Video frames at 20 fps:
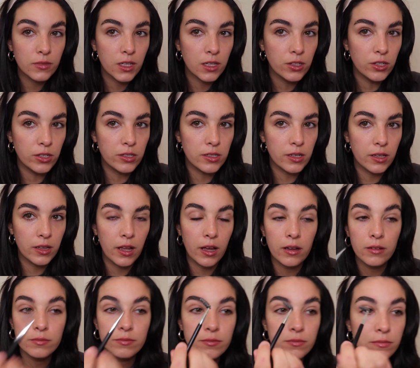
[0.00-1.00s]
Just like
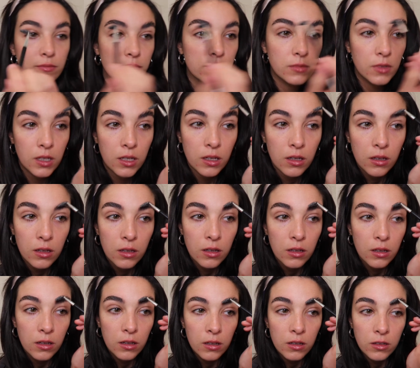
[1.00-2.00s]
that.
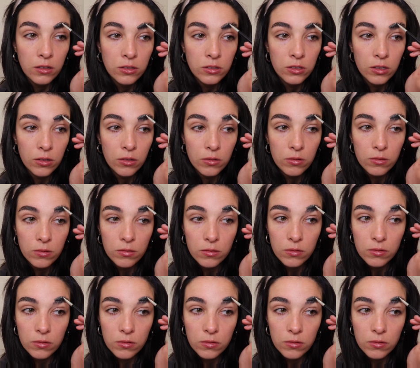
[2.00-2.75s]
So